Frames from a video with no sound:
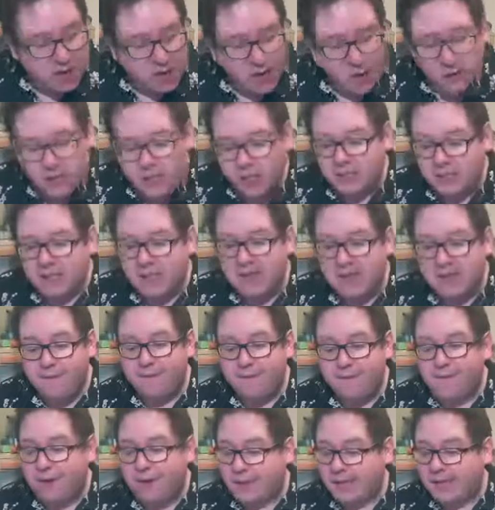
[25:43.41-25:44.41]
I was going to say
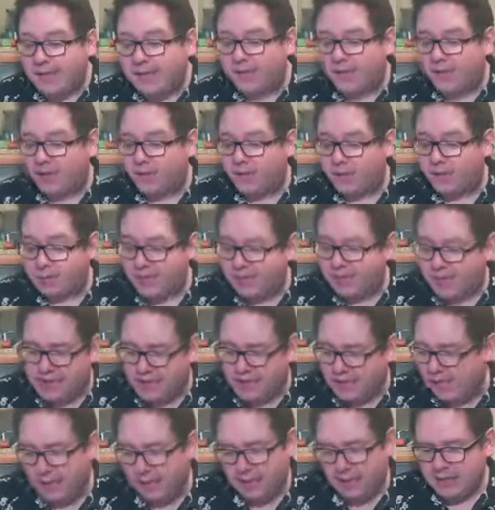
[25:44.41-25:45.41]
fucking love it, but
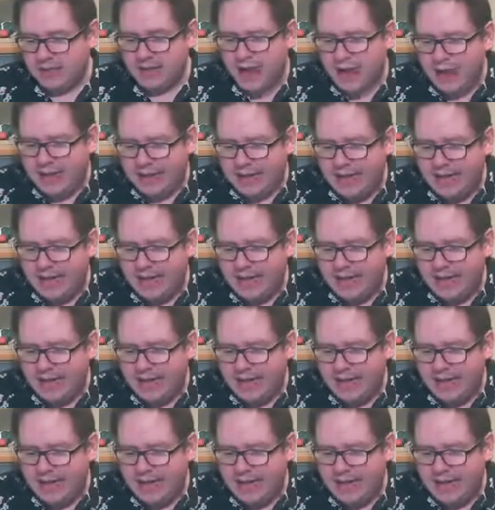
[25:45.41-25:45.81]
I